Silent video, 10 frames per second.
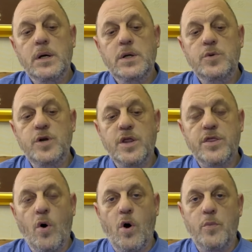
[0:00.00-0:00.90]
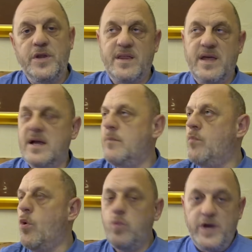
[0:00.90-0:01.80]
You wouldn't have thought it would have taken
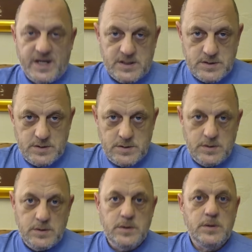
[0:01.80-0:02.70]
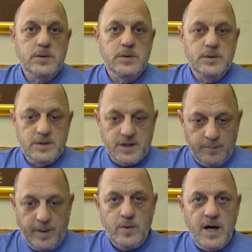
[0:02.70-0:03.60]
more weeks to
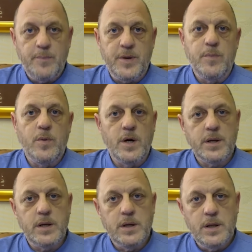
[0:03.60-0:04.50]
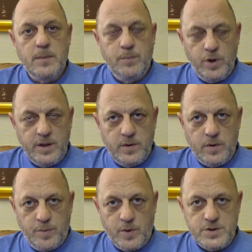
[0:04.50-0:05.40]
compile that paperwork, put it to the
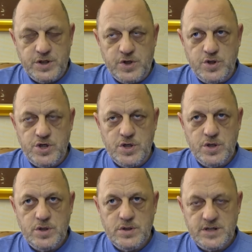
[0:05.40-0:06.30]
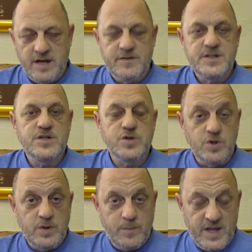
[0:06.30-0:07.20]
prosecution services who
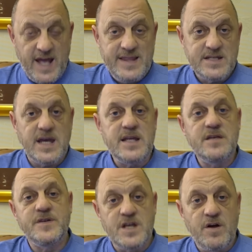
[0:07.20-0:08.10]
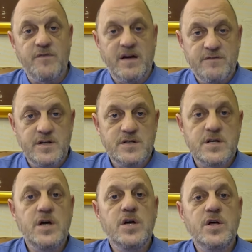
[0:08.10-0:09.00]
would then decide if there's enough evidence
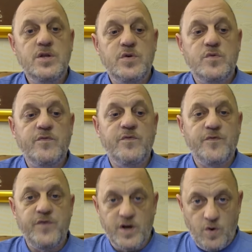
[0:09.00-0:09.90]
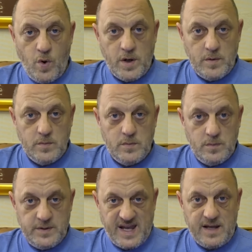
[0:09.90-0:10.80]
for a court
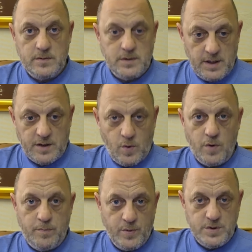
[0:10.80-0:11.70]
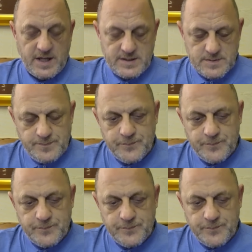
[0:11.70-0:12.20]
date and a court process.